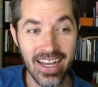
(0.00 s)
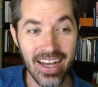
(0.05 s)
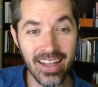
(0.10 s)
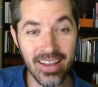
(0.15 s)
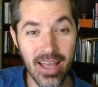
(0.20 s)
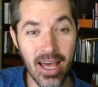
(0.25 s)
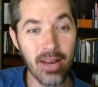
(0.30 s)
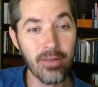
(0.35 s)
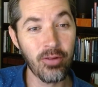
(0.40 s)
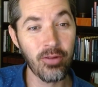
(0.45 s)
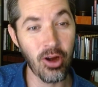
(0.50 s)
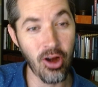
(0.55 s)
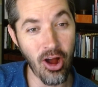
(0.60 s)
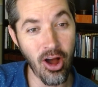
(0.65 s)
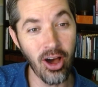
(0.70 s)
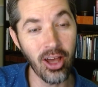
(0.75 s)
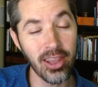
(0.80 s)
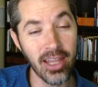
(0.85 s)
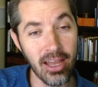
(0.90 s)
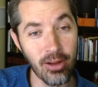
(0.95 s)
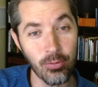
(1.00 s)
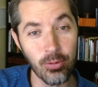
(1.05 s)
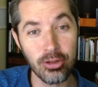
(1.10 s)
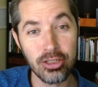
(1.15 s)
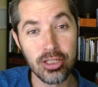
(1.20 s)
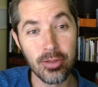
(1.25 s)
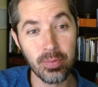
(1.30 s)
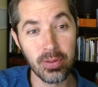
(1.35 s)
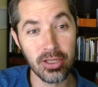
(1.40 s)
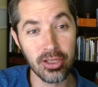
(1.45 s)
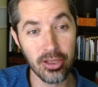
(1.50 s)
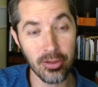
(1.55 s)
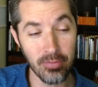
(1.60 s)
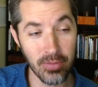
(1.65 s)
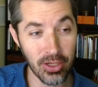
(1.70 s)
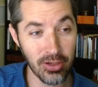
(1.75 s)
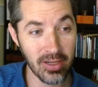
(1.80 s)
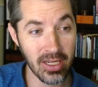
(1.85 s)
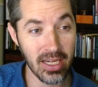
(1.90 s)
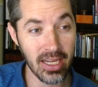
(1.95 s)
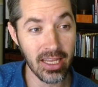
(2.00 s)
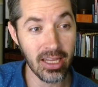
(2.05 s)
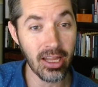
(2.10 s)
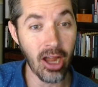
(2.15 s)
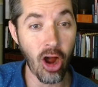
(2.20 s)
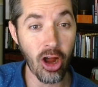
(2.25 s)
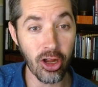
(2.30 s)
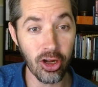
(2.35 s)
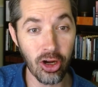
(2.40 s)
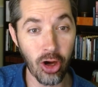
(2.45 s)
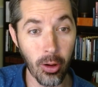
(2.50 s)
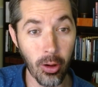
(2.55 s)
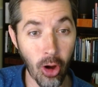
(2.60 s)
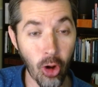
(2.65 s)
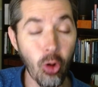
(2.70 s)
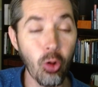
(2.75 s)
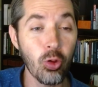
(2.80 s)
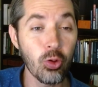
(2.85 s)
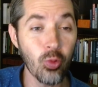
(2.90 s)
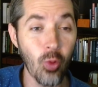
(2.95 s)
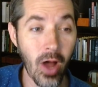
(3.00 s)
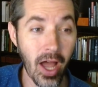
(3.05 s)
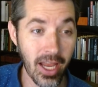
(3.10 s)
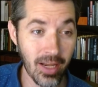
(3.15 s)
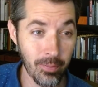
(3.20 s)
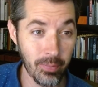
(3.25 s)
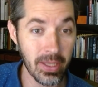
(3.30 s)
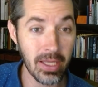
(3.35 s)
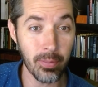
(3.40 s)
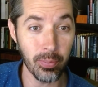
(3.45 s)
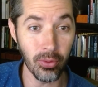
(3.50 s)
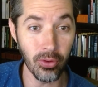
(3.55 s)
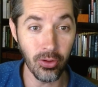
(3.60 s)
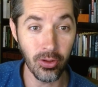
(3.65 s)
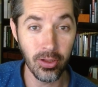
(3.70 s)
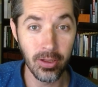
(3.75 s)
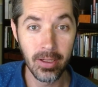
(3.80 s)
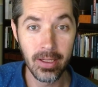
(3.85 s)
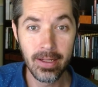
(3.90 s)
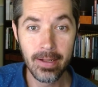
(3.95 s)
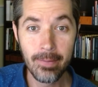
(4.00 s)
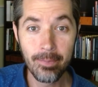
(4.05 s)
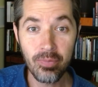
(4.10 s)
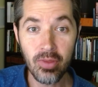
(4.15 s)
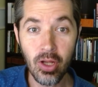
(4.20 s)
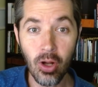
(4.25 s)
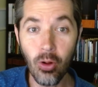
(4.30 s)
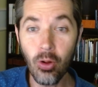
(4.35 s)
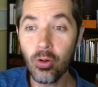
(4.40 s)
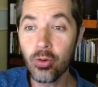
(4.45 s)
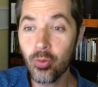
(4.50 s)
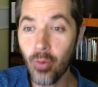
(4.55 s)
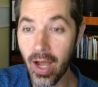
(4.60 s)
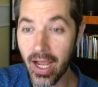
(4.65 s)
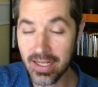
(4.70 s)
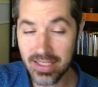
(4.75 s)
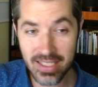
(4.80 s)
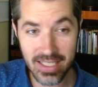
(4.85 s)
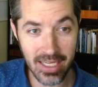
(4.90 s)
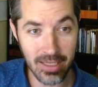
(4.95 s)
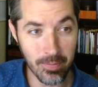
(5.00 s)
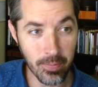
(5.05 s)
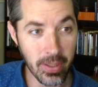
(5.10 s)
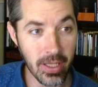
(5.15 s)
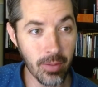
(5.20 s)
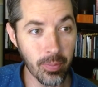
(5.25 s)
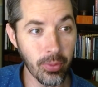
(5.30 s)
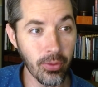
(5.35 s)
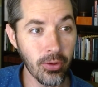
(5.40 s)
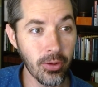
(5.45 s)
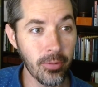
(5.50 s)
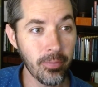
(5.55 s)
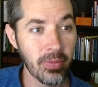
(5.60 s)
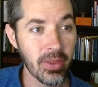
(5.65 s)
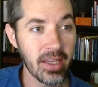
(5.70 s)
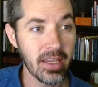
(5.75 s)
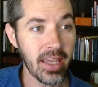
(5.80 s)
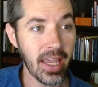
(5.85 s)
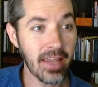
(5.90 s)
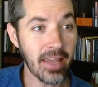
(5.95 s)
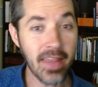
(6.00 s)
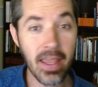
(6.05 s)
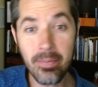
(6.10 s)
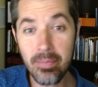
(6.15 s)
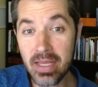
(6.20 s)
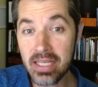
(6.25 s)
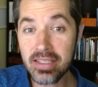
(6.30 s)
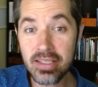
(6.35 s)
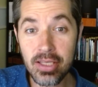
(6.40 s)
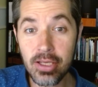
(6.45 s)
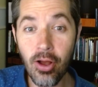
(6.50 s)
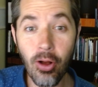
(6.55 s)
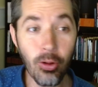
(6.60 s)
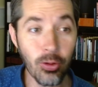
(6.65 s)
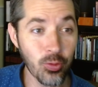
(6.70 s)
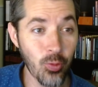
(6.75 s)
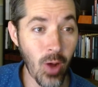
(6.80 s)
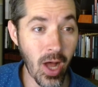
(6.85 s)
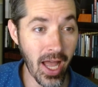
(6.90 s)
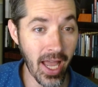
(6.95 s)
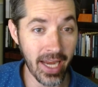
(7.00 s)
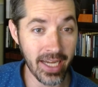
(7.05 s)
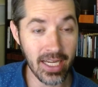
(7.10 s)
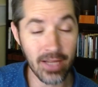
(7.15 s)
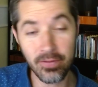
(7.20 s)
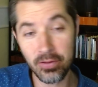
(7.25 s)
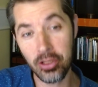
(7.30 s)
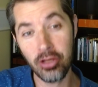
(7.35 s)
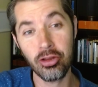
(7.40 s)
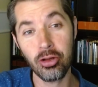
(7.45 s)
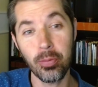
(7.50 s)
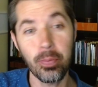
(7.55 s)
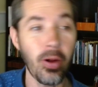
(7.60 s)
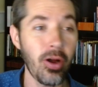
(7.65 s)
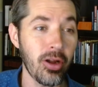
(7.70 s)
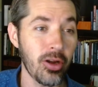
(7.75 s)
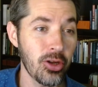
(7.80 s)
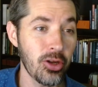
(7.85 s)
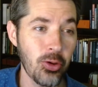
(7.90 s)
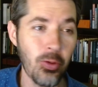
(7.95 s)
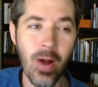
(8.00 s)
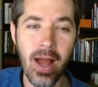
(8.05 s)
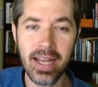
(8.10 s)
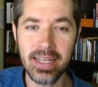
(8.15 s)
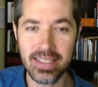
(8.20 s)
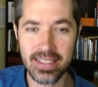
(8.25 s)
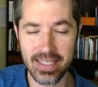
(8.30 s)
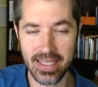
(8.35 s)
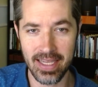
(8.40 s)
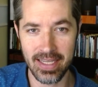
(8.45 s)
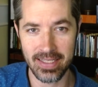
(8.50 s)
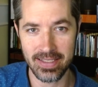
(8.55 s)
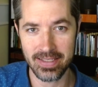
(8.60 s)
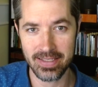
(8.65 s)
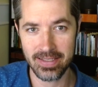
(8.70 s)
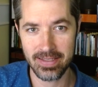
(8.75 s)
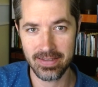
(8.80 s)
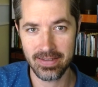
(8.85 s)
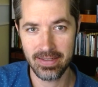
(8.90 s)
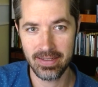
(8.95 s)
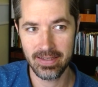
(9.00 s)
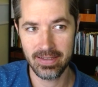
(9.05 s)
A lot of our online worshiping community are, are old wine people old wineskin people and they miss the old wine, even though they're part of new wineskins.